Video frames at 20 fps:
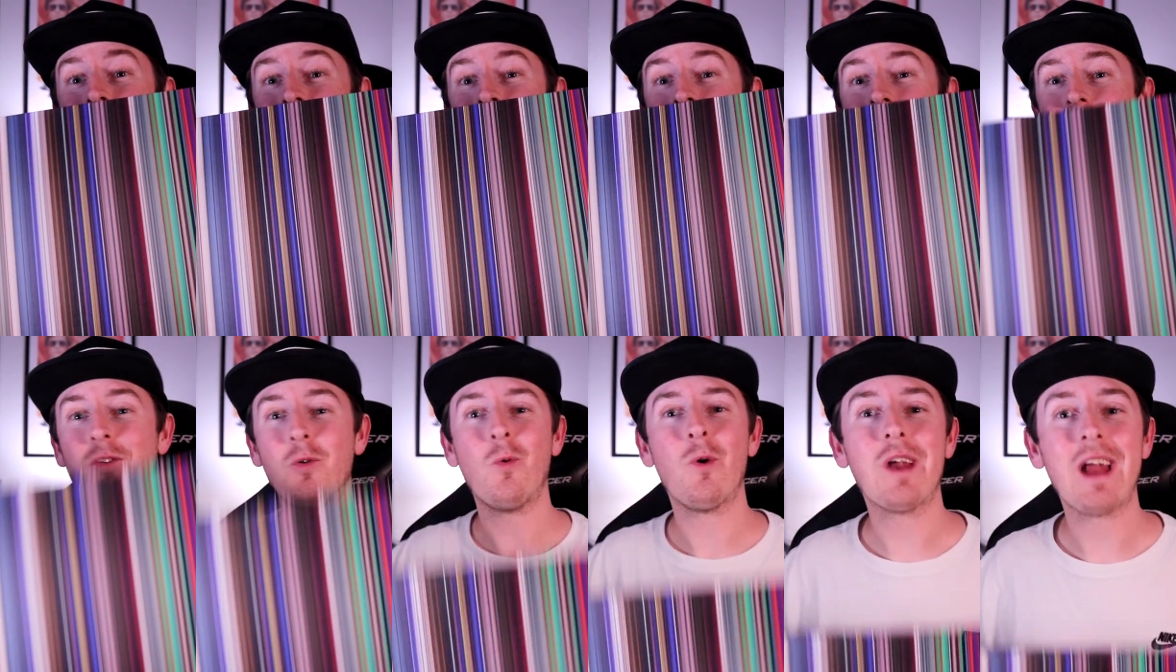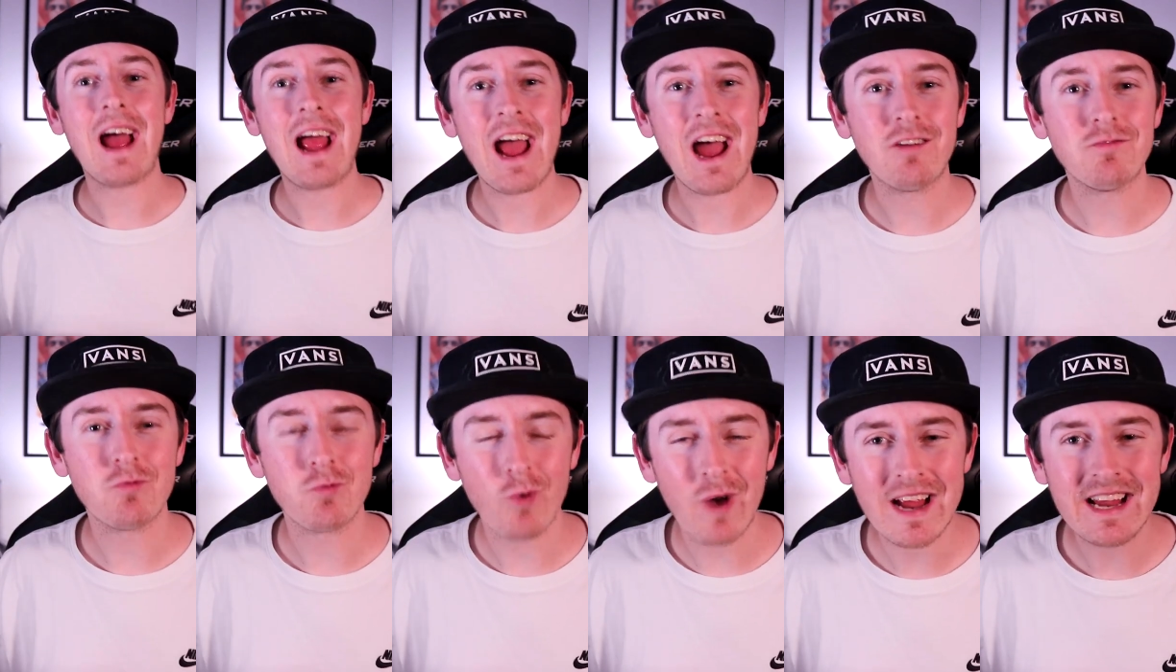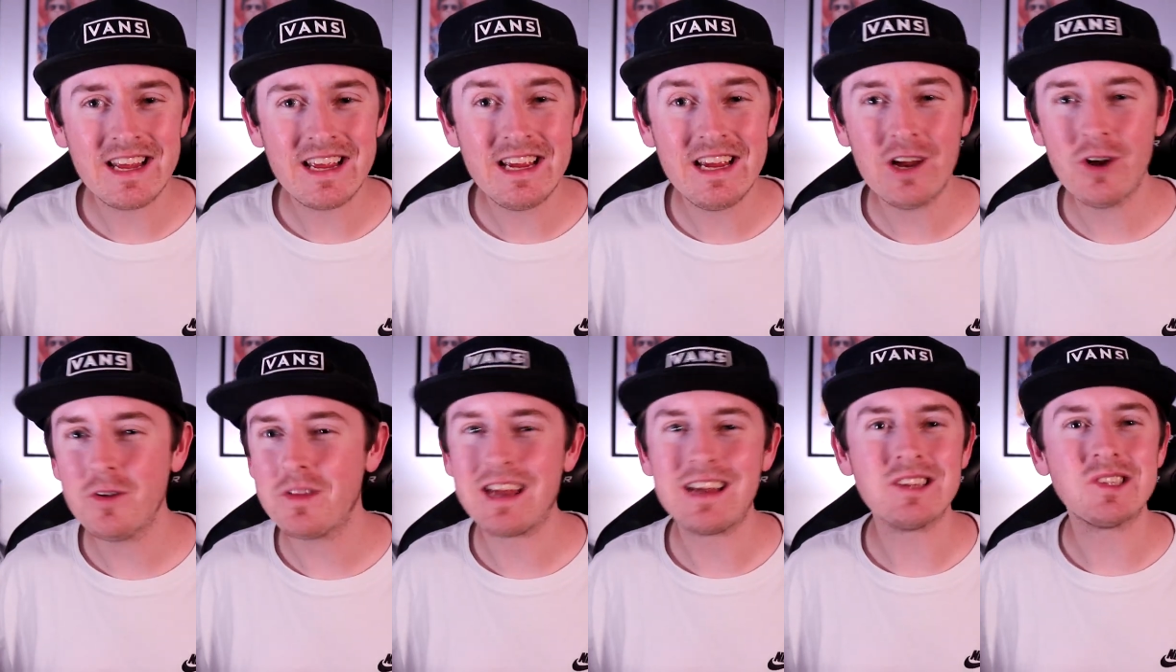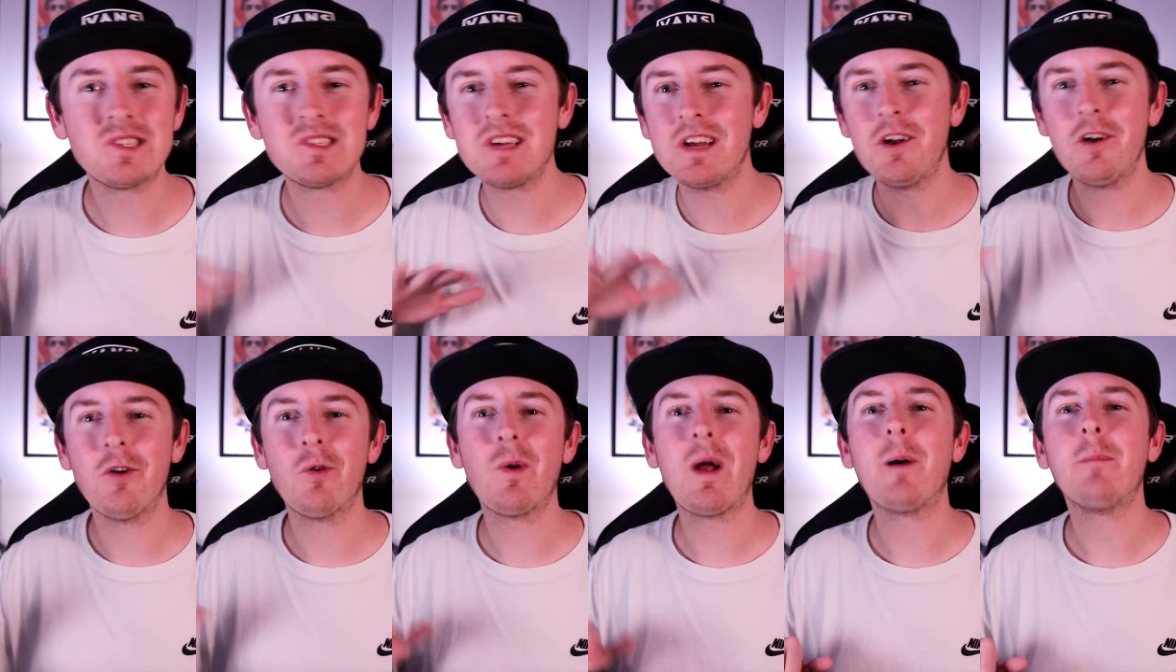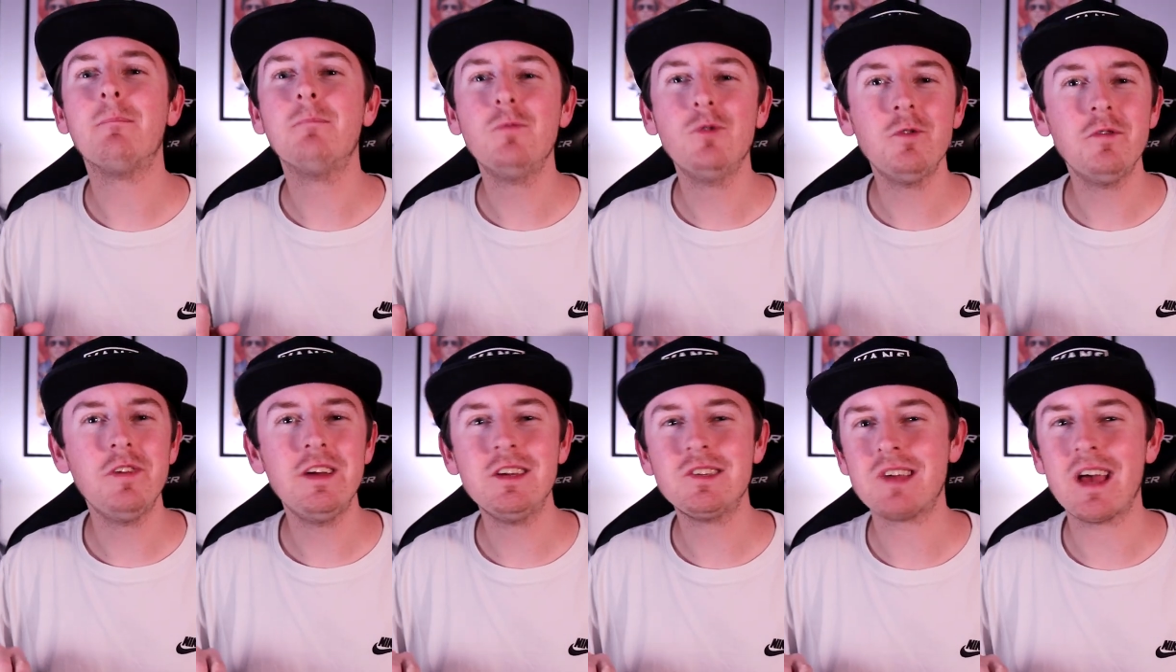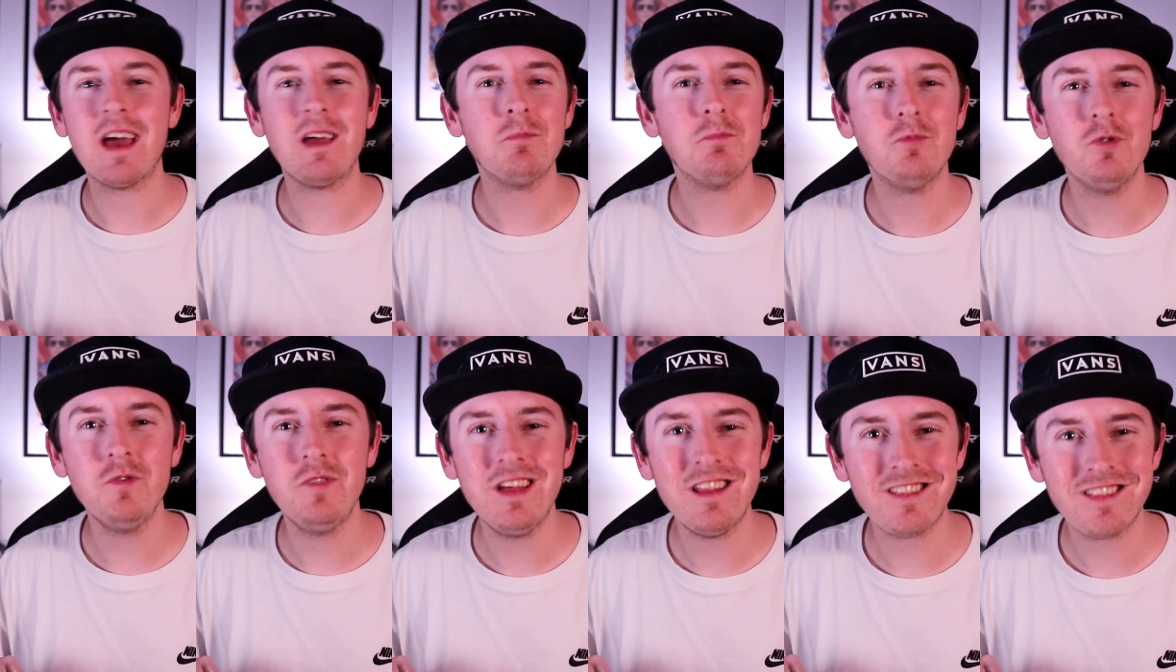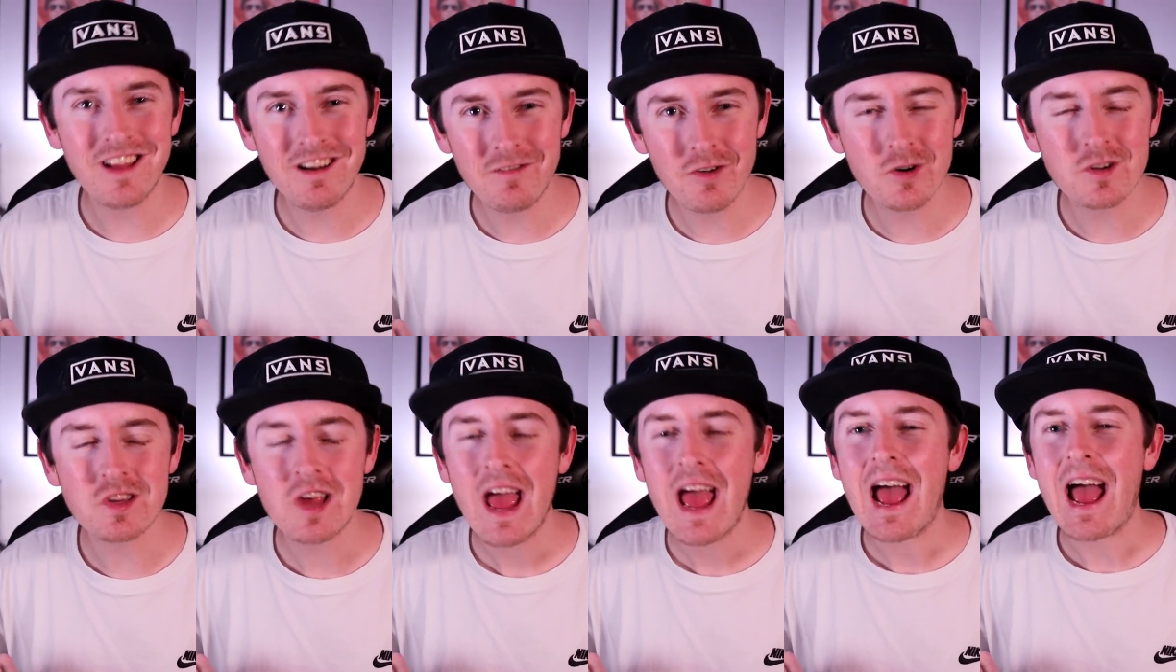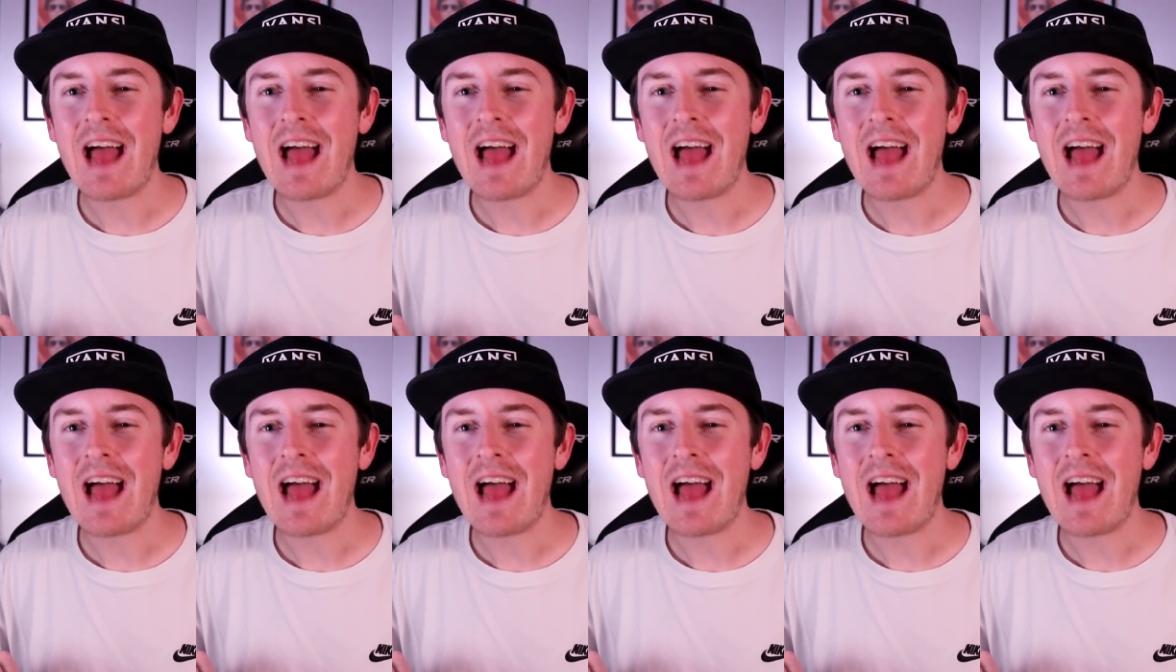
like the one I have right here that is centered around movies and movie lovers,